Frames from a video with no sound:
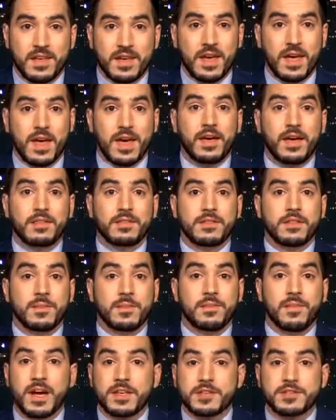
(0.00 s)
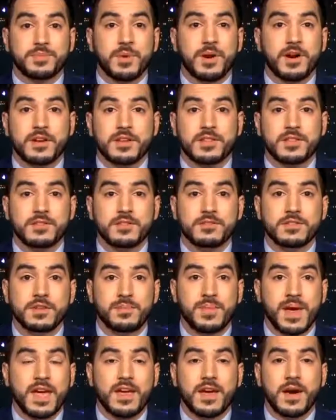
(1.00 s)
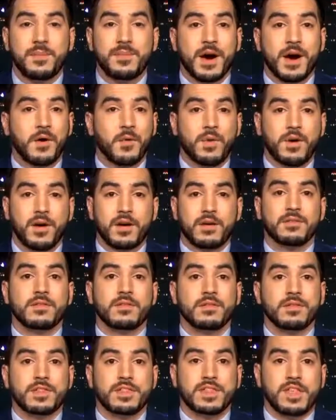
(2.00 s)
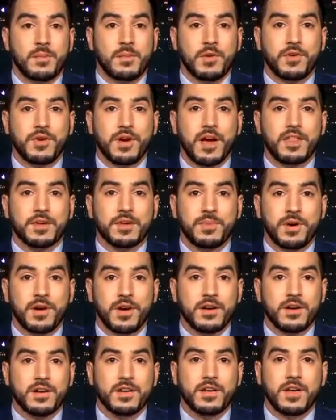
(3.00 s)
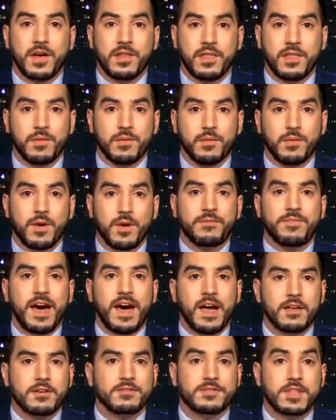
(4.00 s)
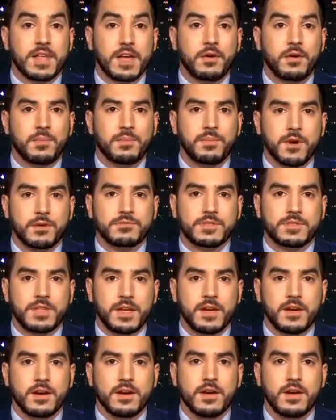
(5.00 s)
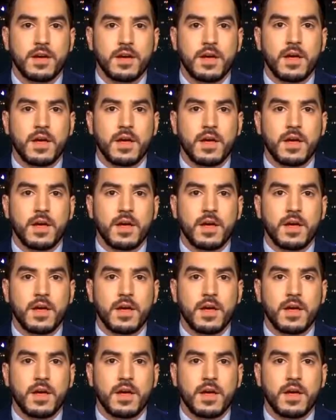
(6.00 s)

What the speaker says: And it might spark a new debate about where the Democratic Party and what values they hold most dear.